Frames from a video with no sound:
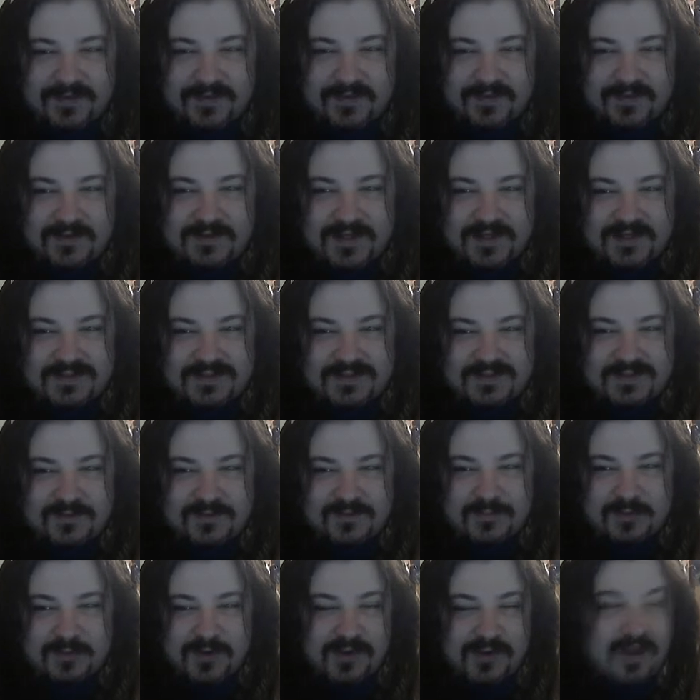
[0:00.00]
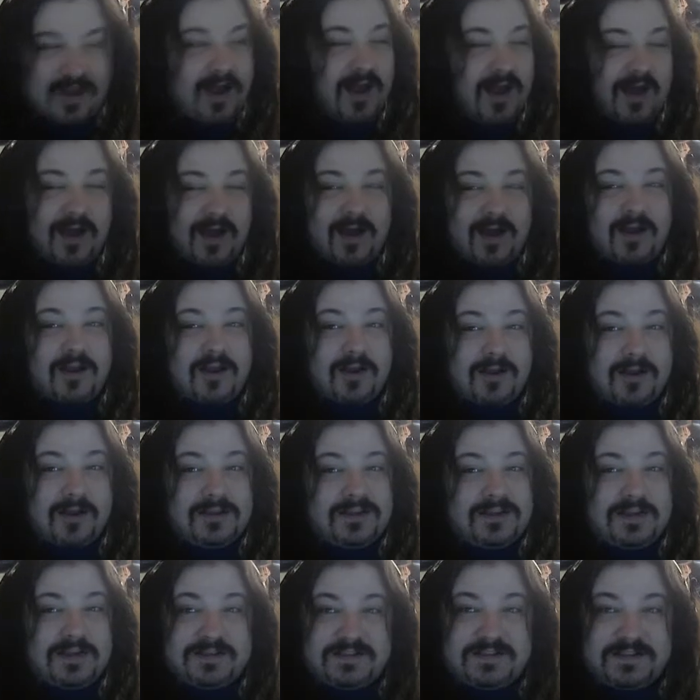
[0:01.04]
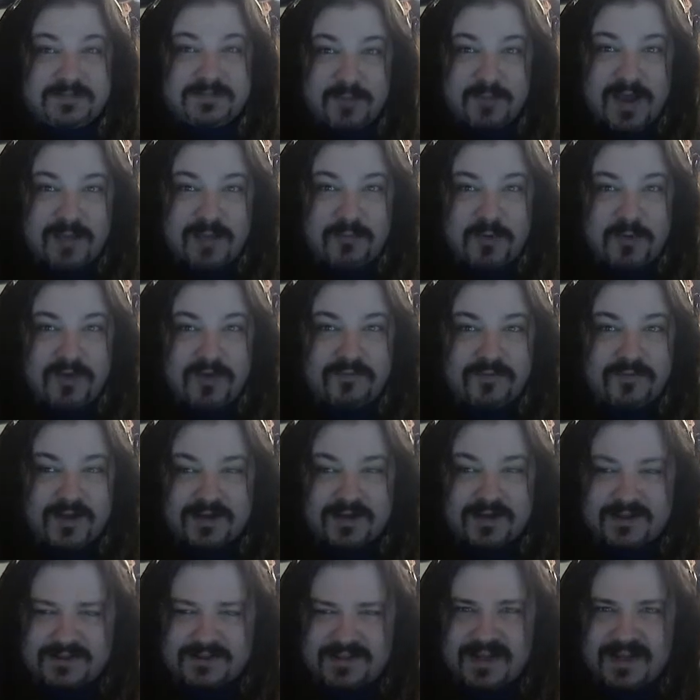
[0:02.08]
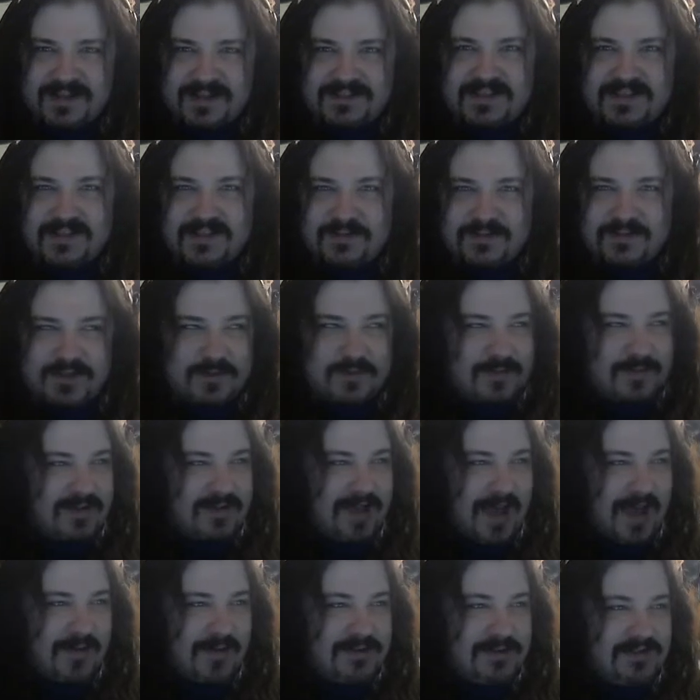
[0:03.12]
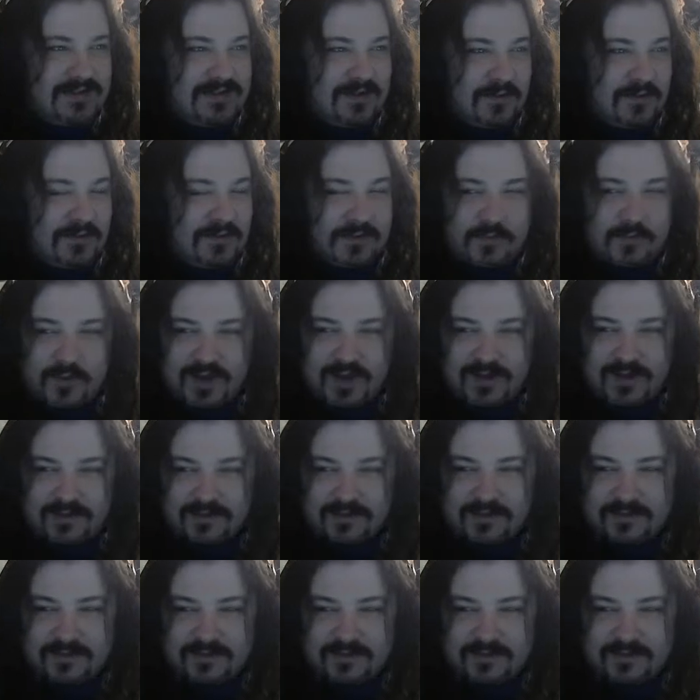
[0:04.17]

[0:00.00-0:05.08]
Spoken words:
Katase's your boy... Katase's my boyfriend. Katase, you told me I was the only one!